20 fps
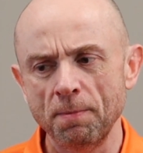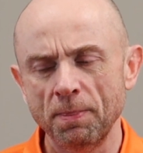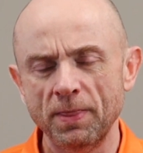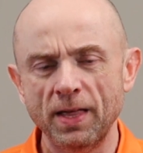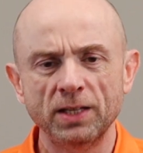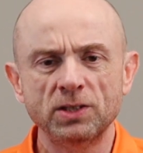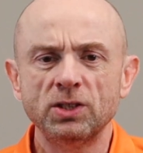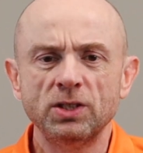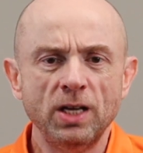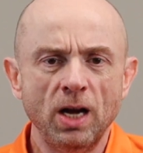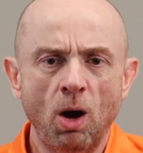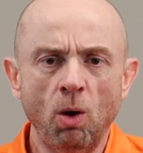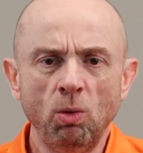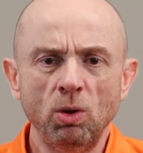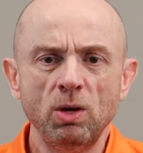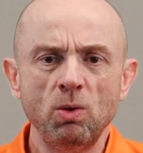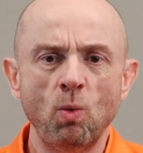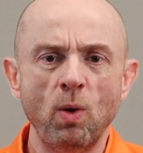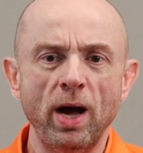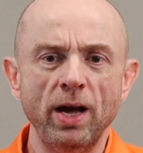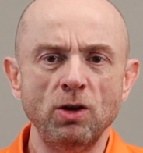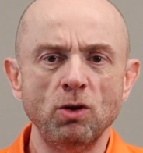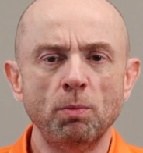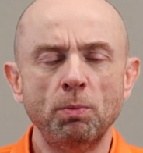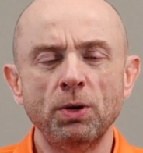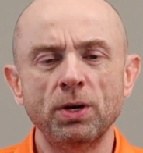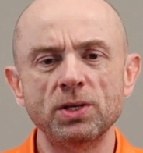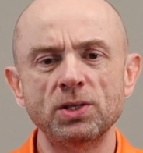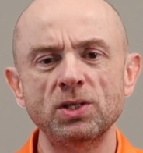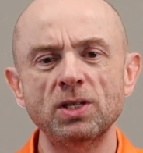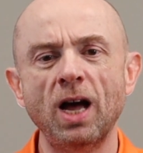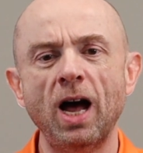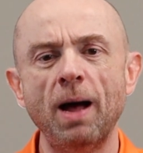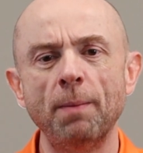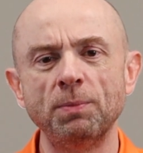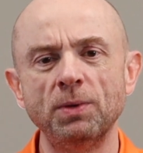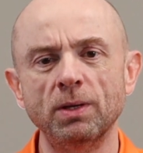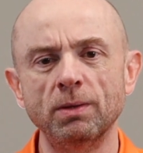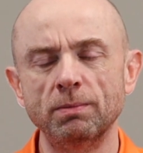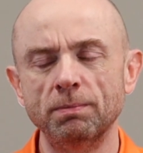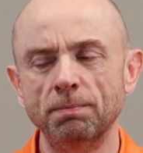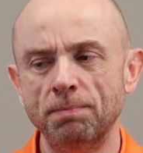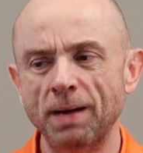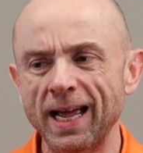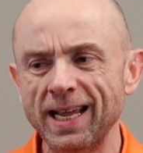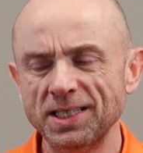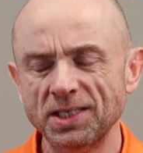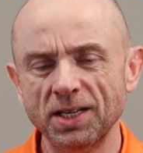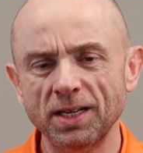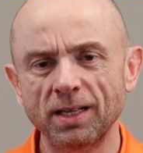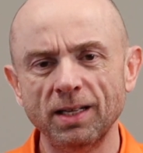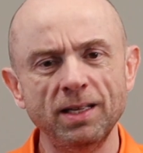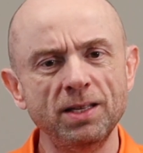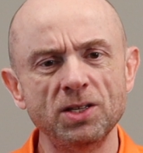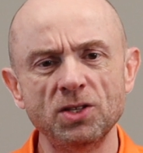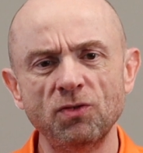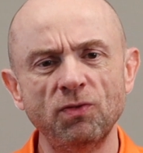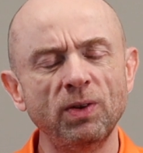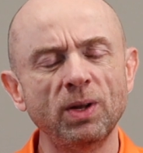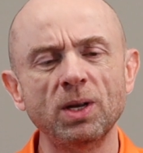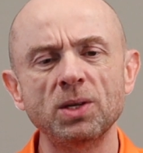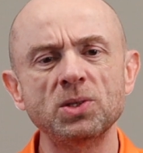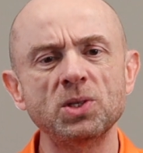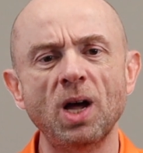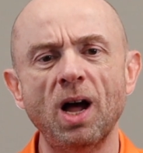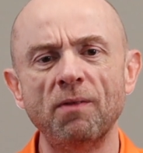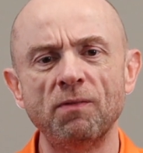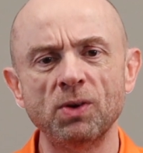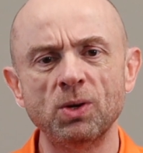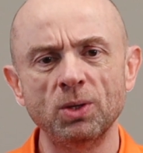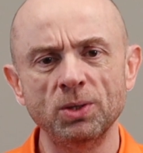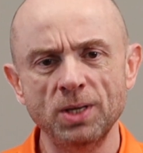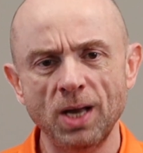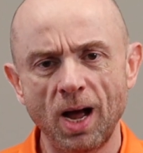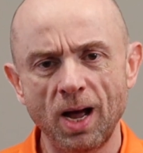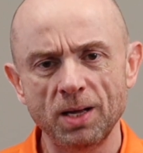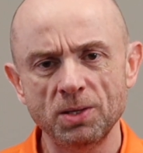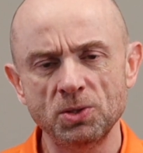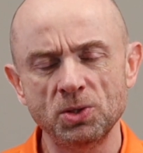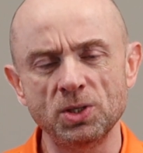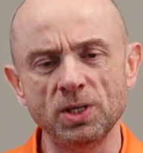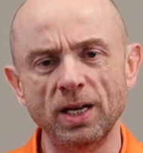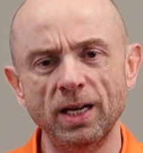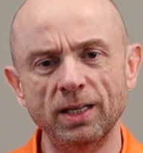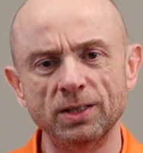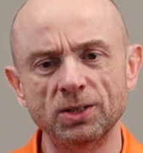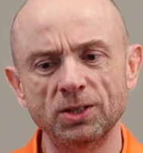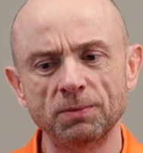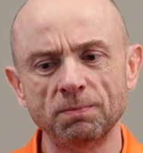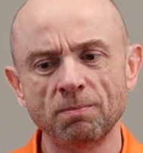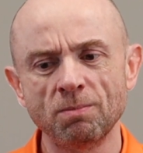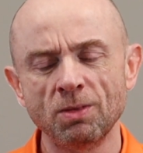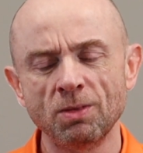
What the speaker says: That's the only way you'll put a stop to basically this philosophical nonsense.